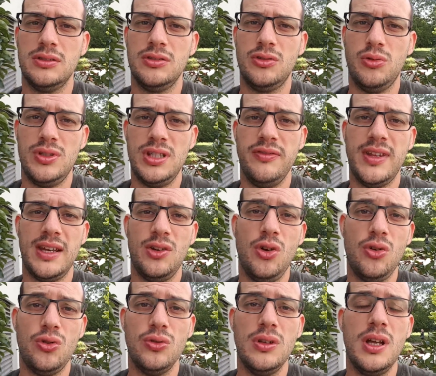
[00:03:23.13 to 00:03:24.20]
to achieve that
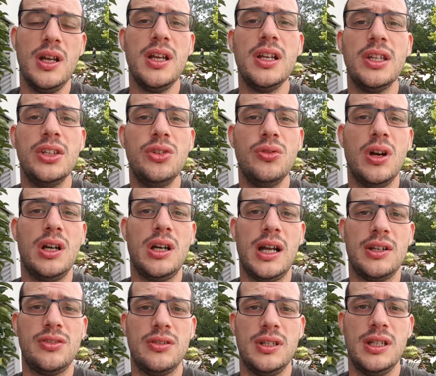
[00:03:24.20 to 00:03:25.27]
goal, you are
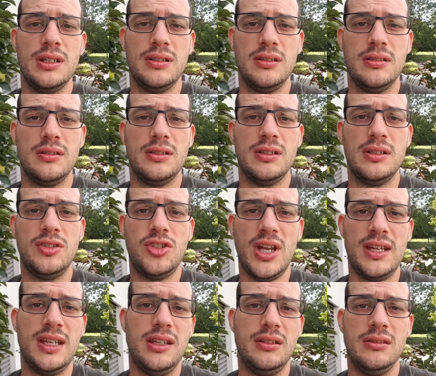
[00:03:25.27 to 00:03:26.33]
actually
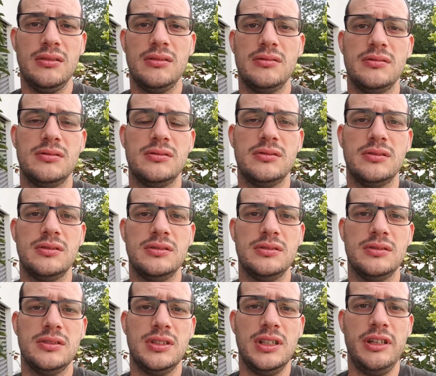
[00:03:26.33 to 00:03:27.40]
checking
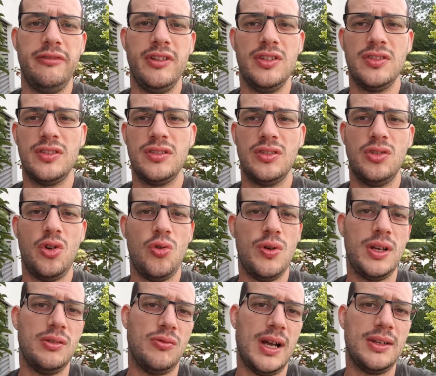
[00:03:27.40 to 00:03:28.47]
if it's
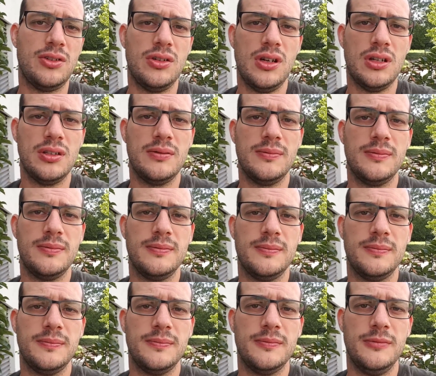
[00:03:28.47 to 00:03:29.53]
going right or not,
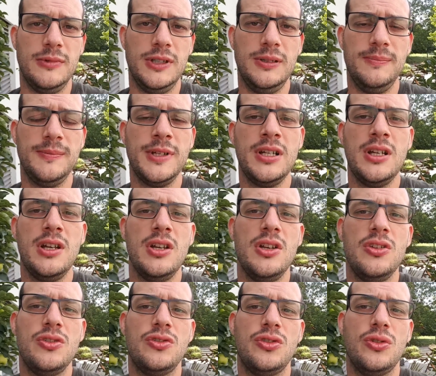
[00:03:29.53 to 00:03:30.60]
right?
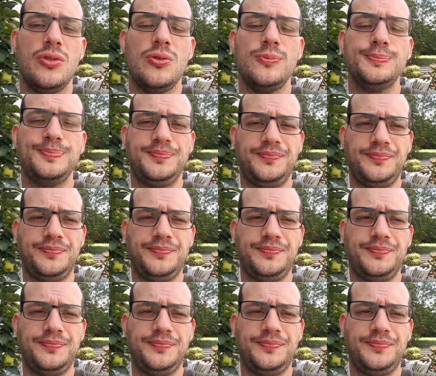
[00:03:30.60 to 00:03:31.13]
So